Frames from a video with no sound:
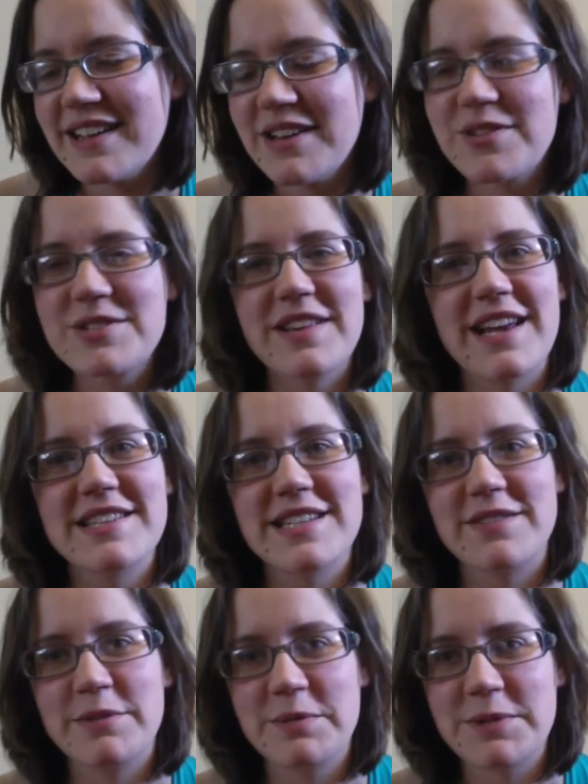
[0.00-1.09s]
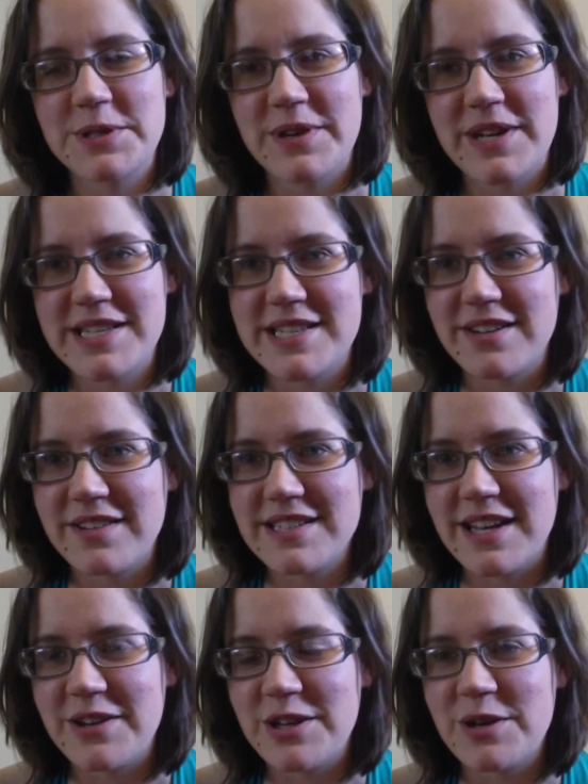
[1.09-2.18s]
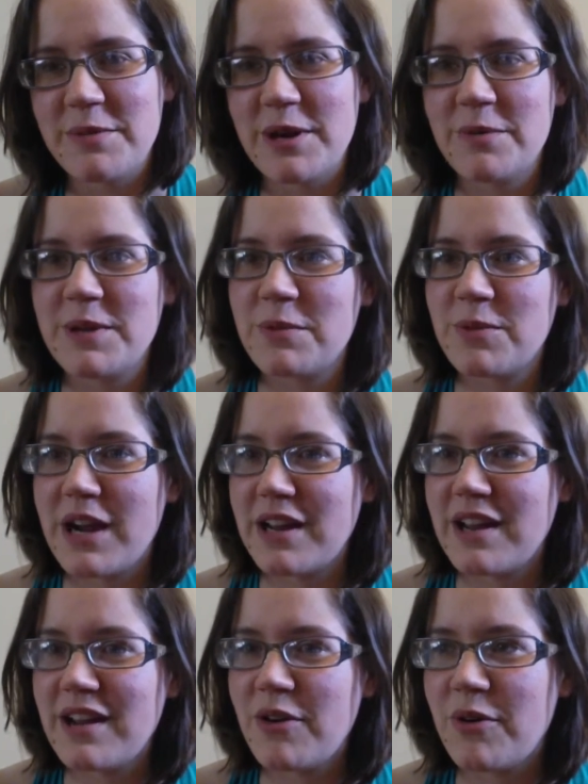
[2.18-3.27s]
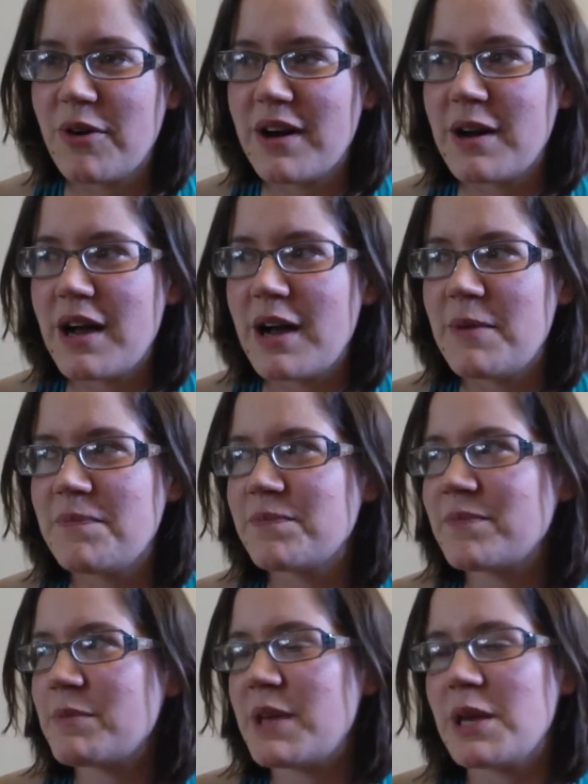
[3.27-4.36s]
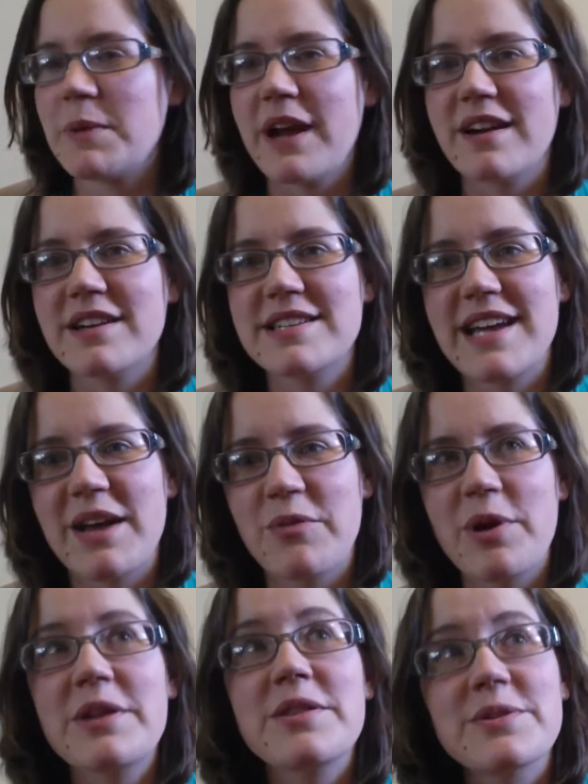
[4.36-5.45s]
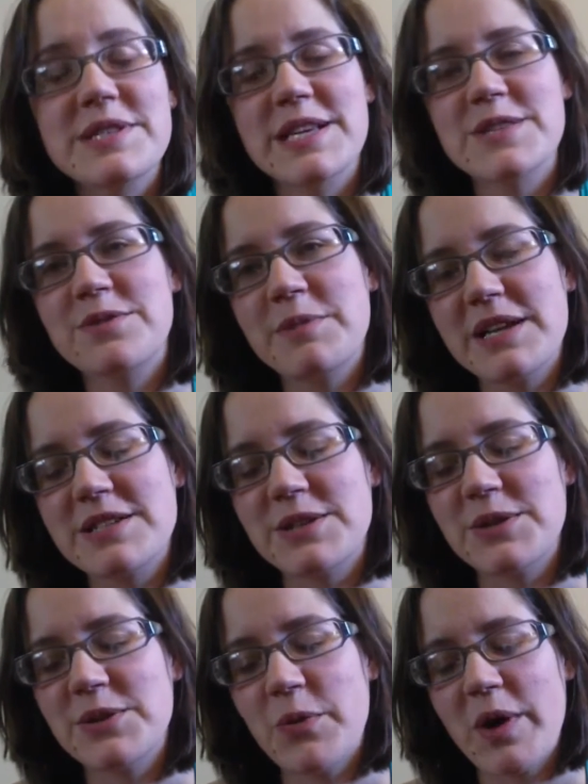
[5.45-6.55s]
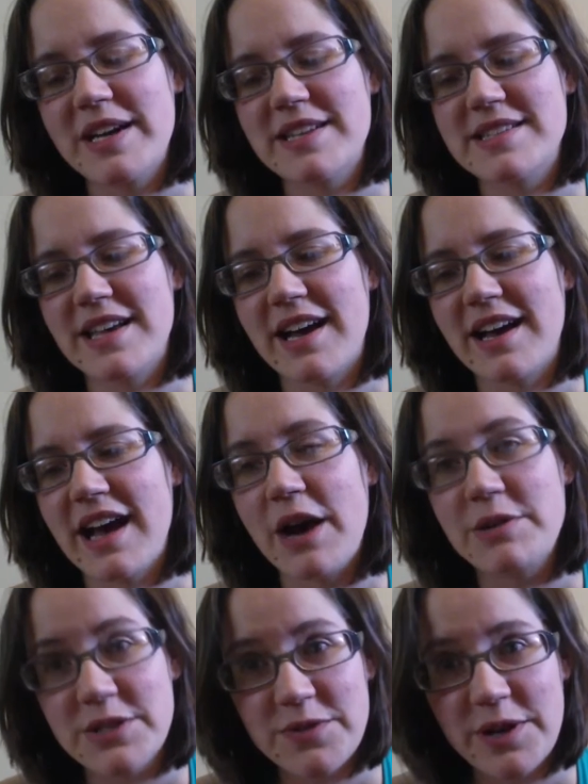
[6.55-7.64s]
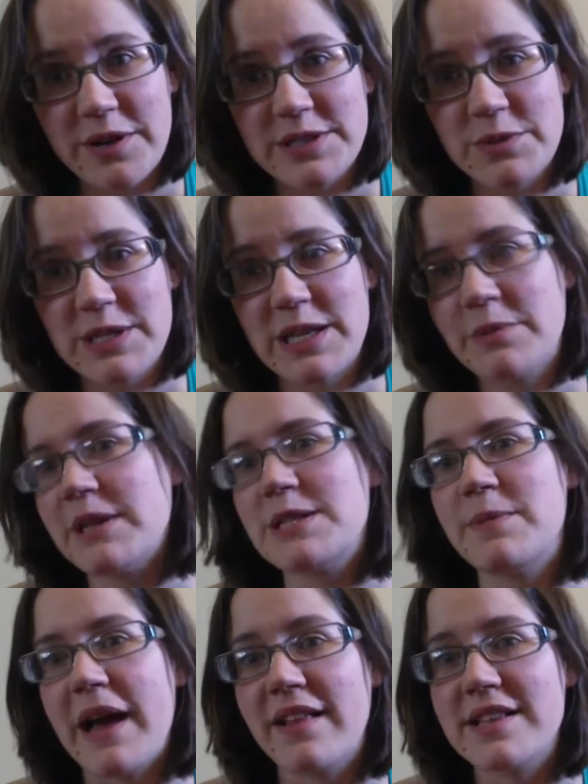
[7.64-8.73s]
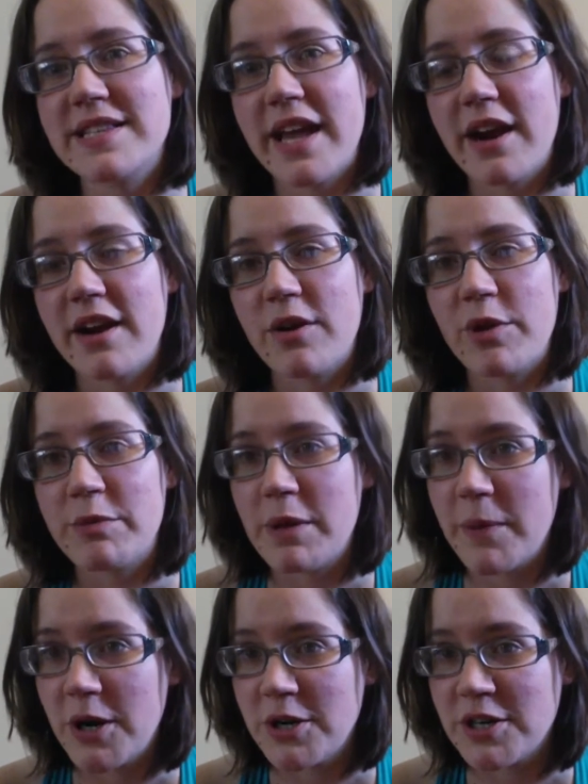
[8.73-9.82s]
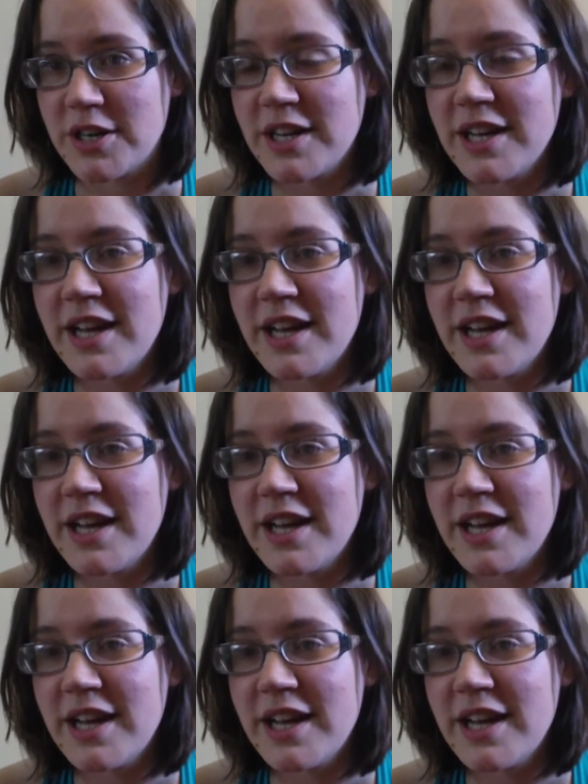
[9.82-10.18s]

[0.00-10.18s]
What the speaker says: you know, there's a lot of stuff that people don't necessarily tell you about being pregnant or being a parent. And one of those things for me too was how difficult it was going to be to balance care with my partner.